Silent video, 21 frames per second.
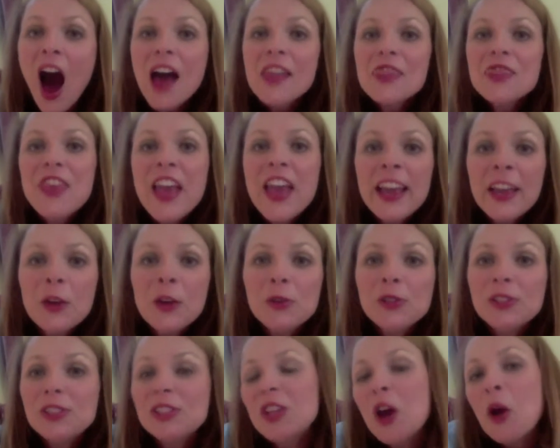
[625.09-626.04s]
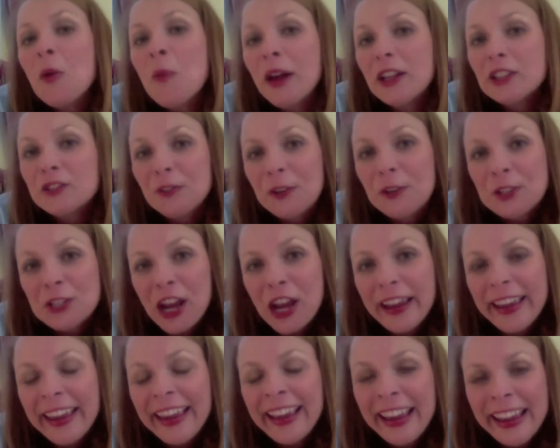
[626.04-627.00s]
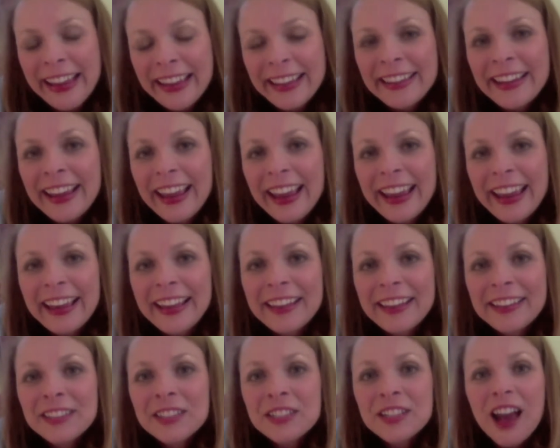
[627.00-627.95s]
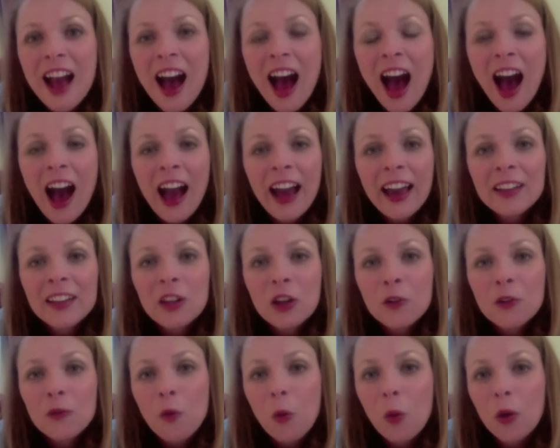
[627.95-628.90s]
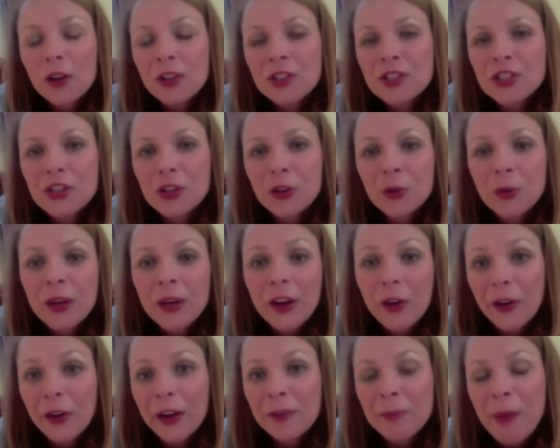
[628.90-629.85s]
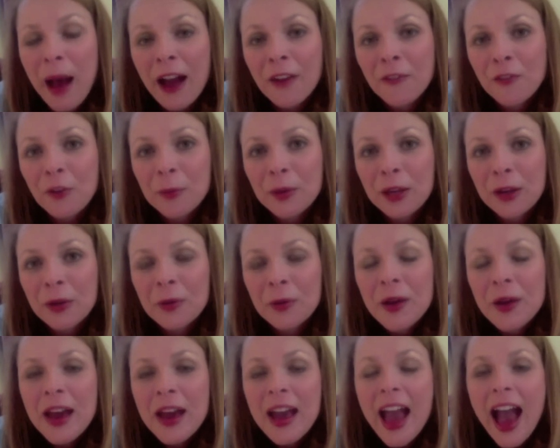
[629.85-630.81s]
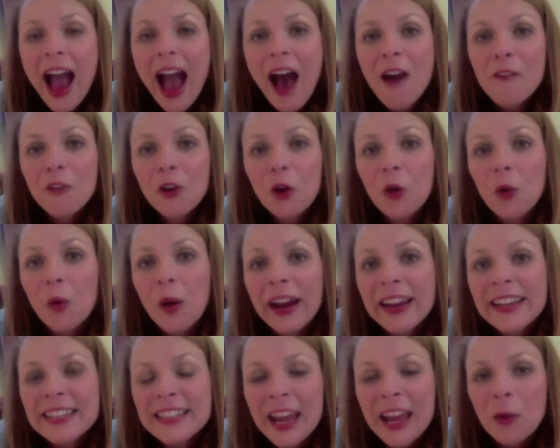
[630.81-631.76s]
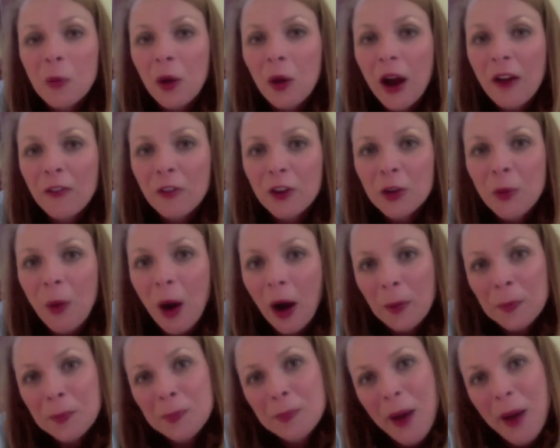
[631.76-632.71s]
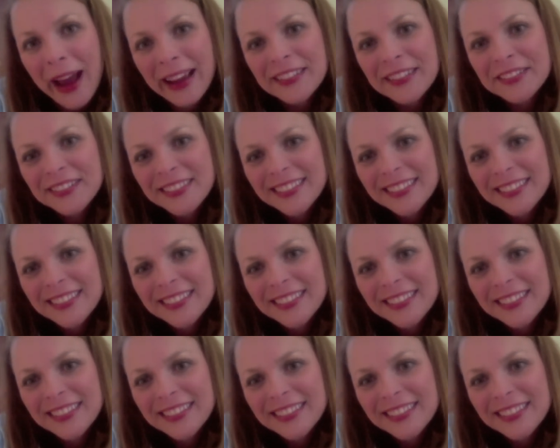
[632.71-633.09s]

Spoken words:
Thank you so much for checking in, and I look forward to hearing back from you. Have a great day wherever you are. Bye.